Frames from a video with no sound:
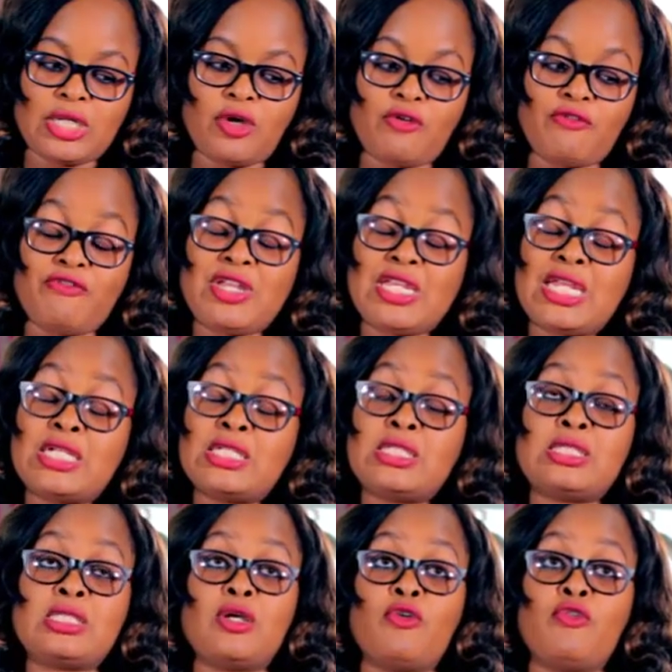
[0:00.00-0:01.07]
the
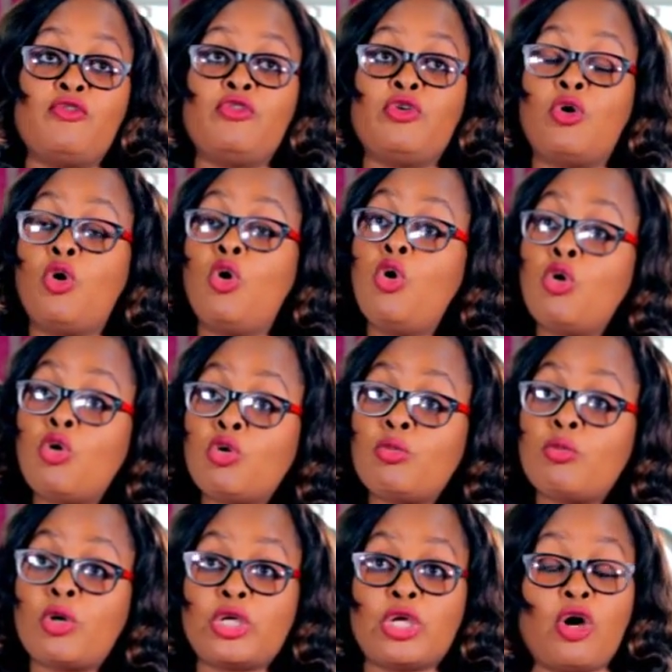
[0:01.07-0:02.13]
convenience of your
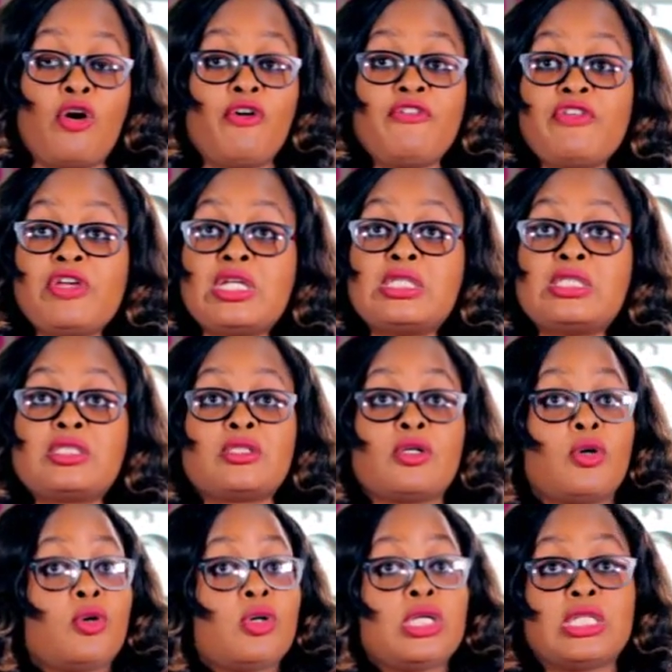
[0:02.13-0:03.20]
home or your office
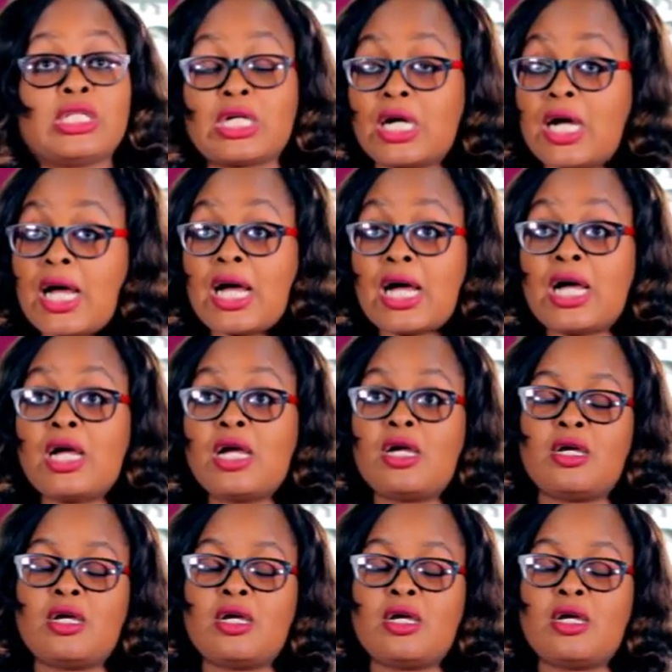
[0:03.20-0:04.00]
or in the car